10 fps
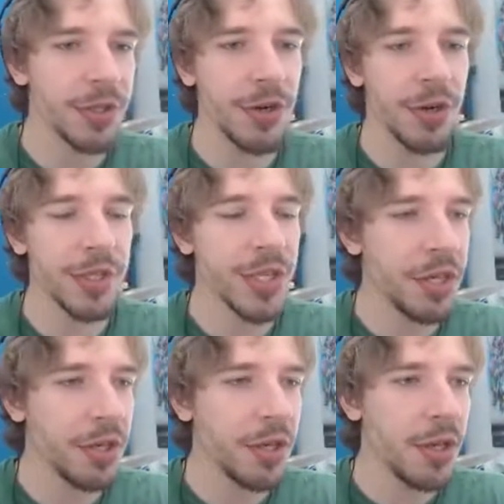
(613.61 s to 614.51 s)
are
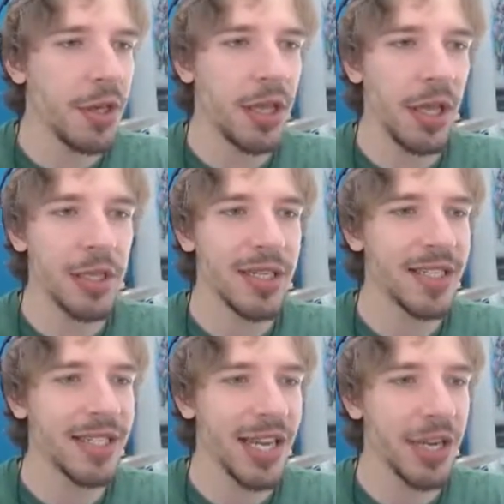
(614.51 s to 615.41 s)
taken, is
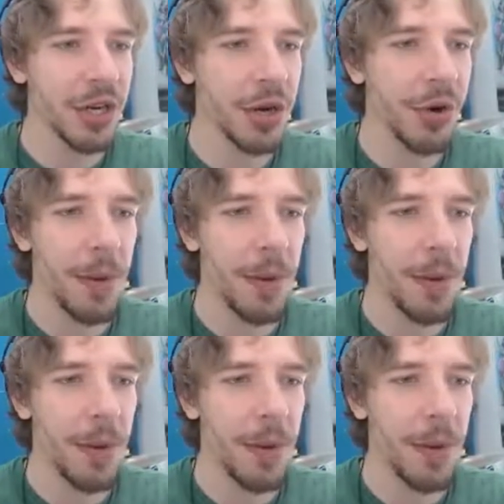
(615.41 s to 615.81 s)
secondary.